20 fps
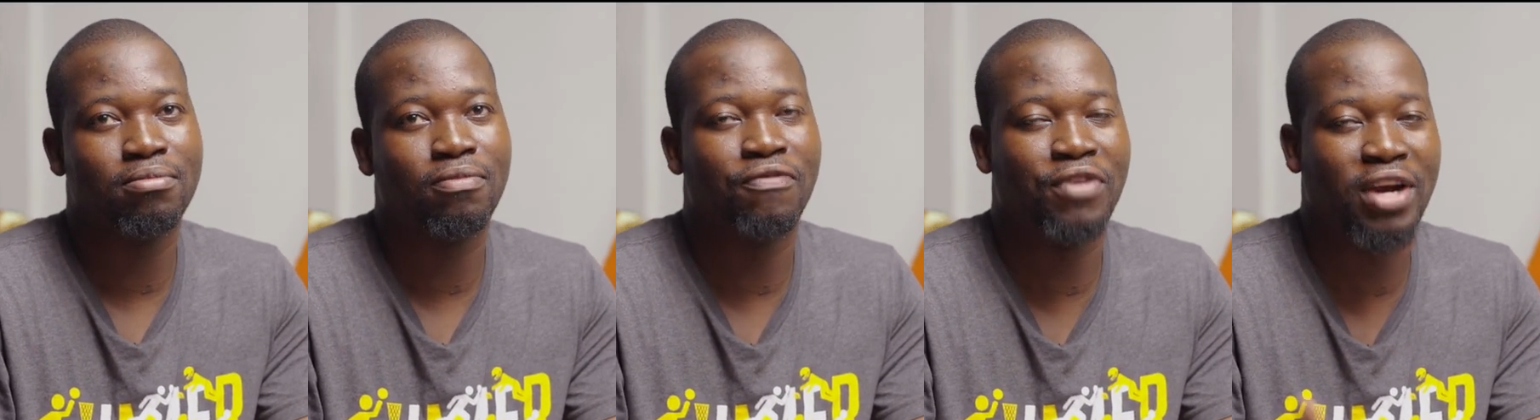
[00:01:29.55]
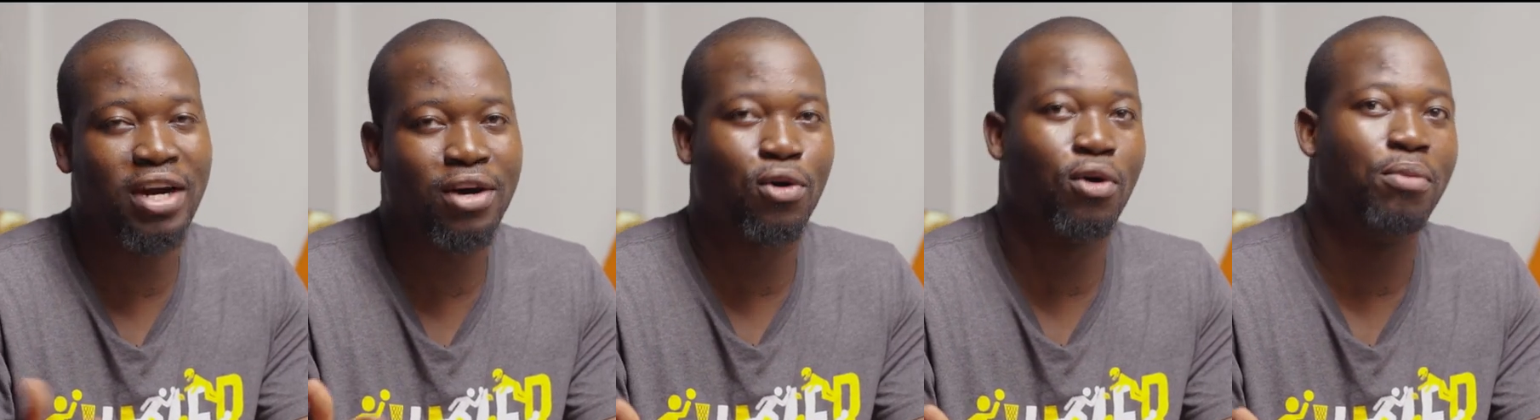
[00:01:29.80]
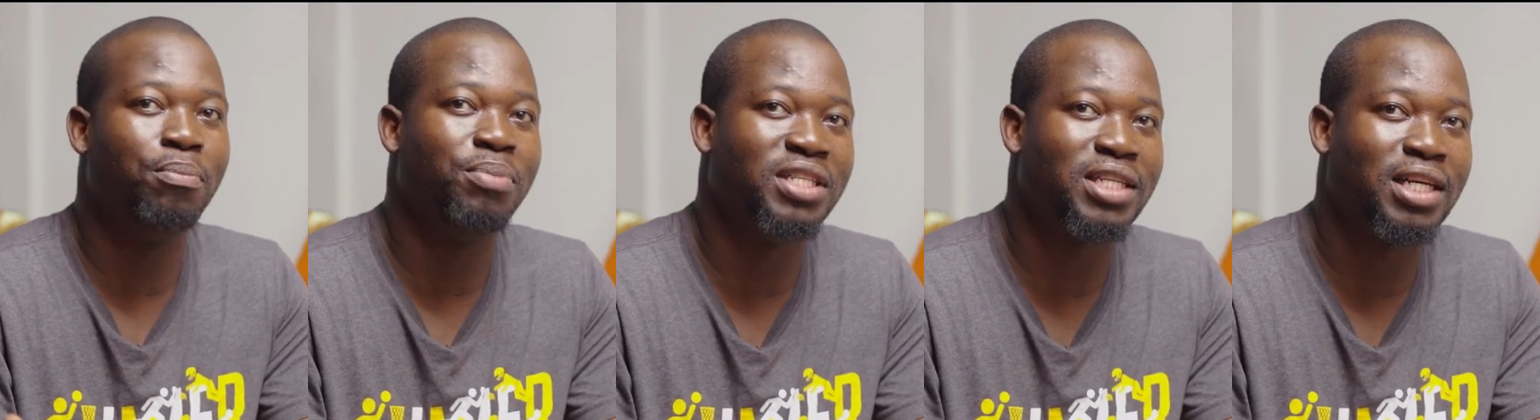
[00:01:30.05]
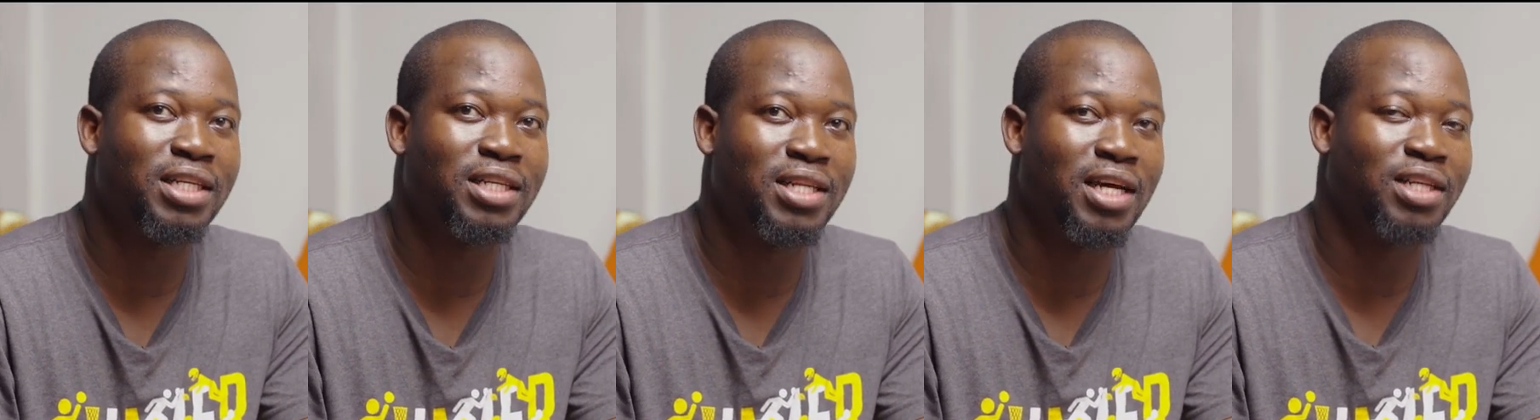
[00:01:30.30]
very
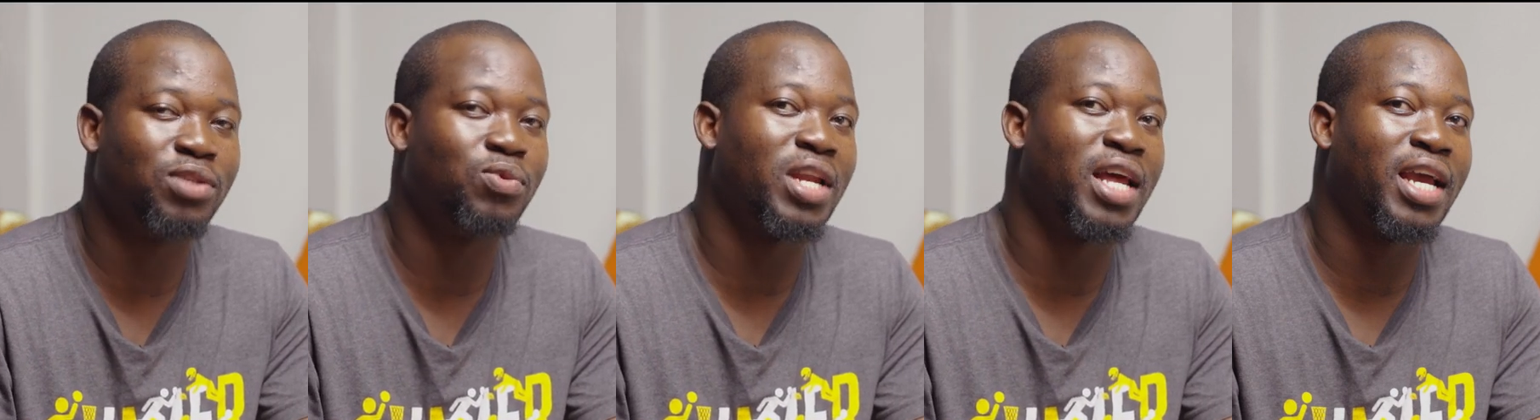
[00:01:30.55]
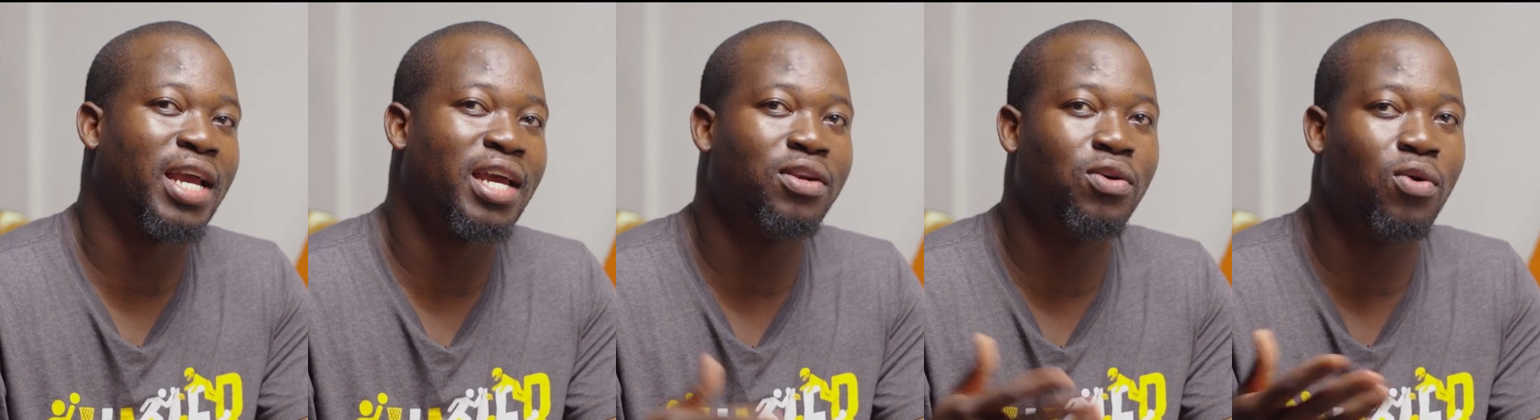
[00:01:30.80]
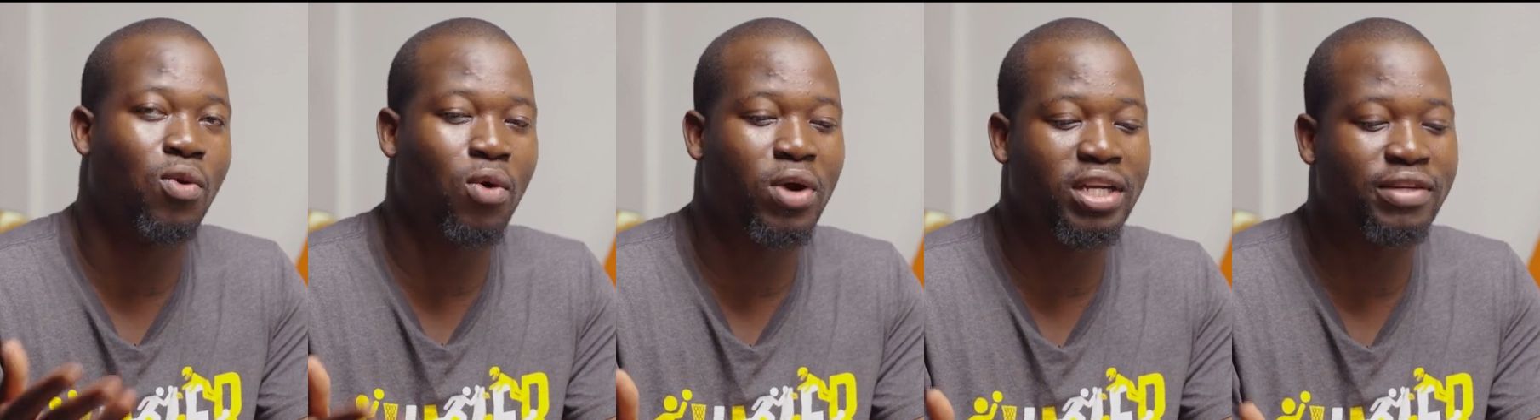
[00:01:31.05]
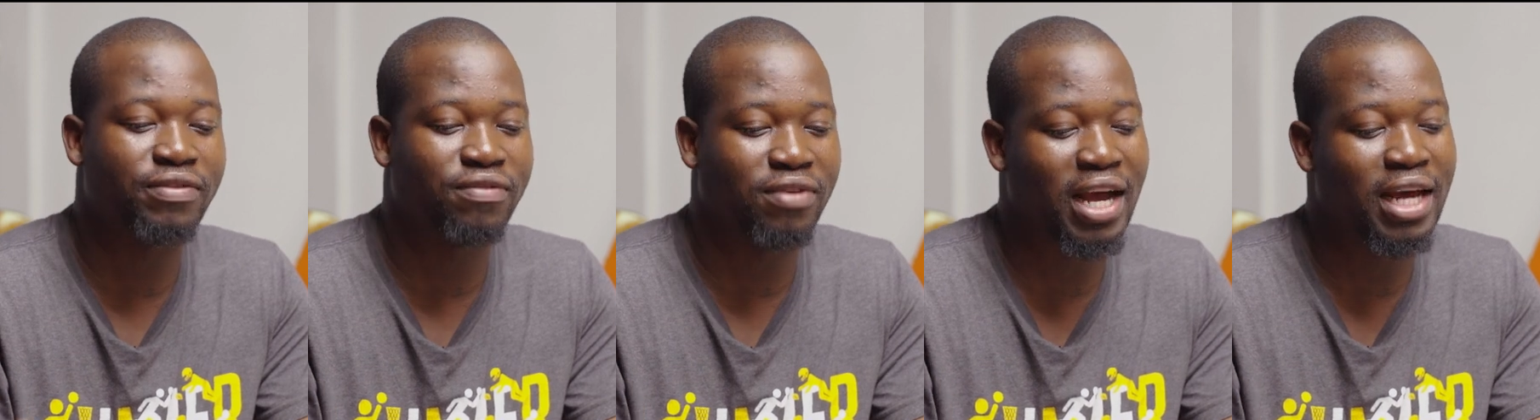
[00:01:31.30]
competent, that's when I can go
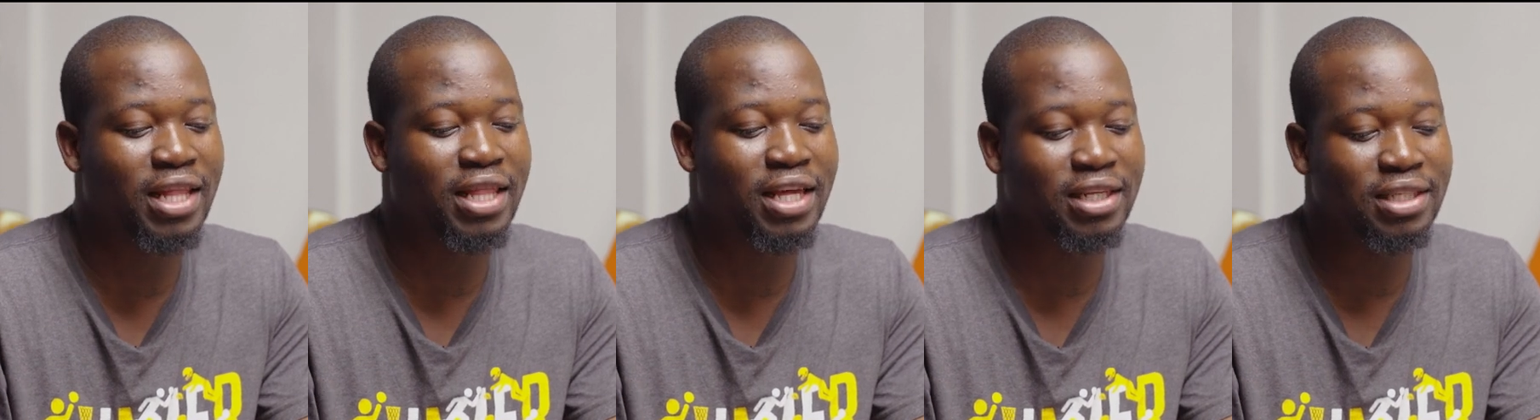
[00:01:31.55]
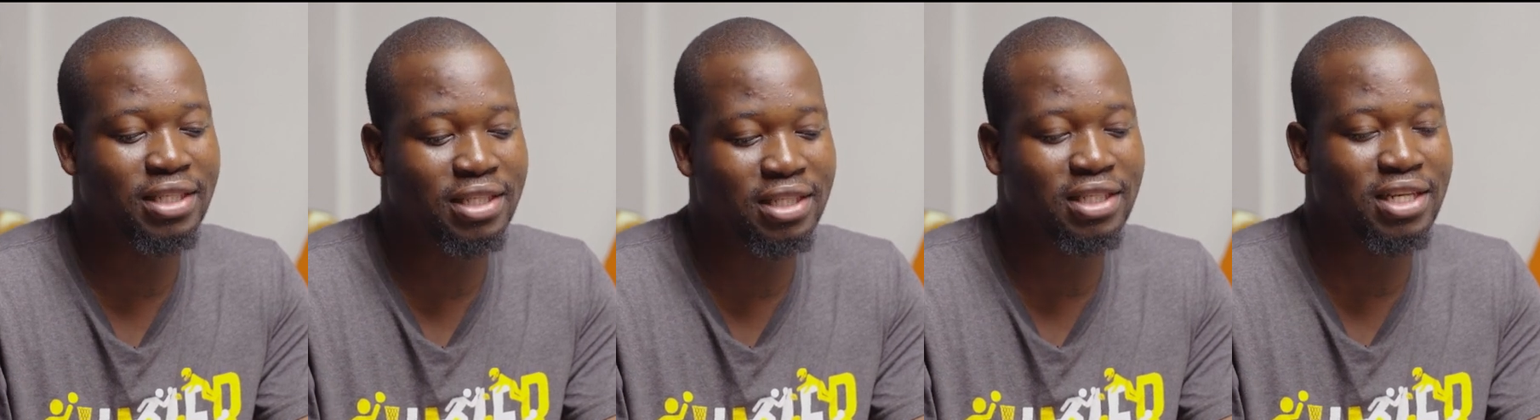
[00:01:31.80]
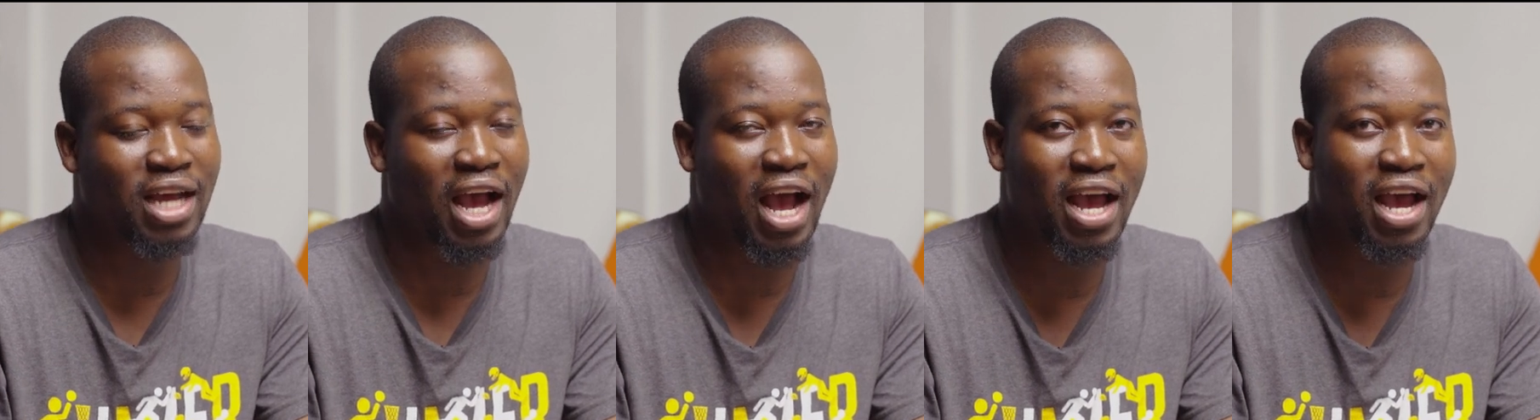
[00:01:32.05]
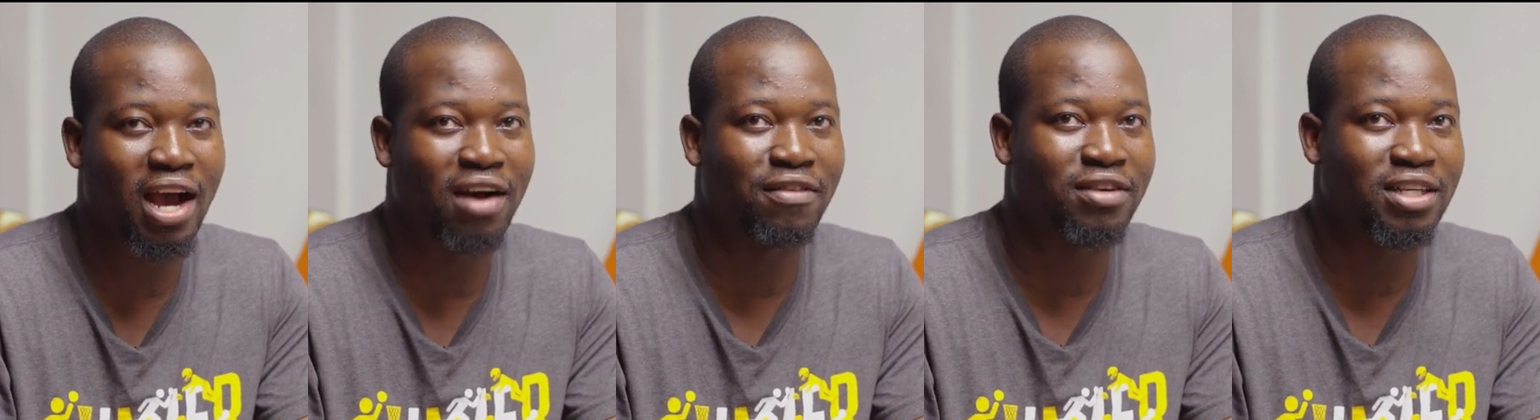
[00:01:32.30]
and fly the DJI
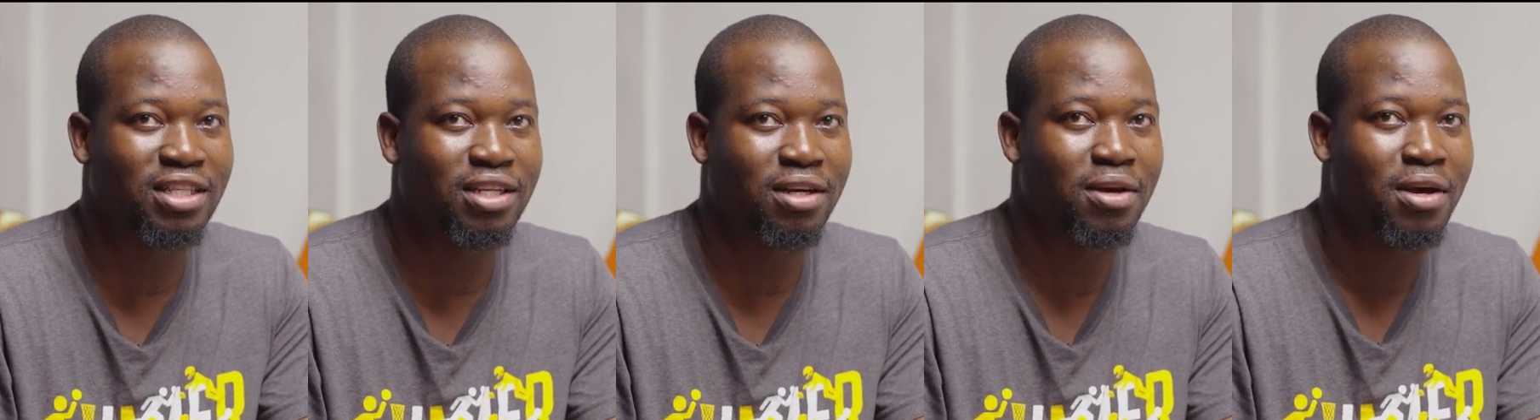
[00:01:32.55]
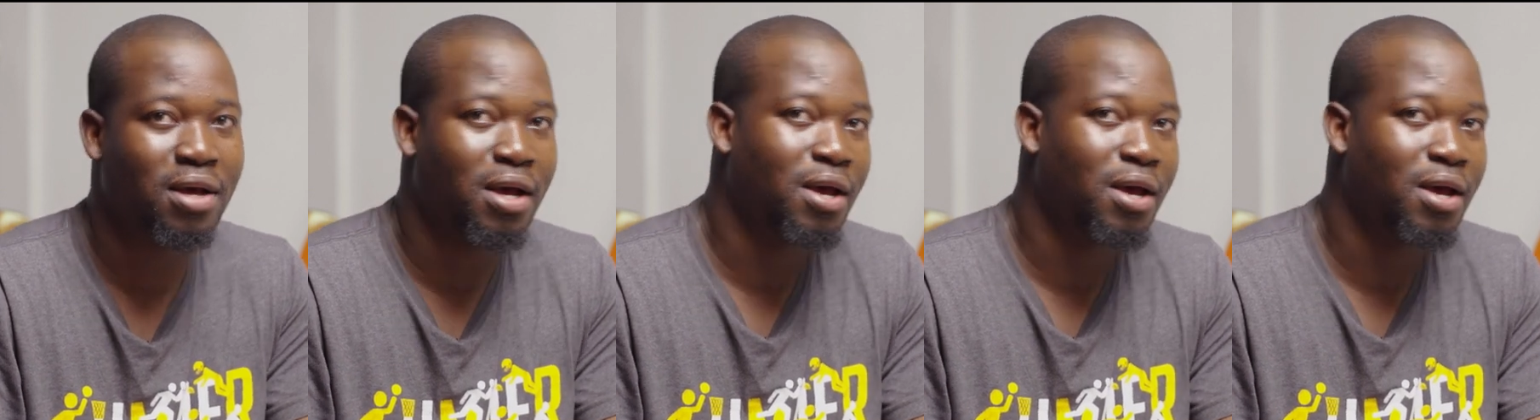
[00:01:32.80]
Avatar,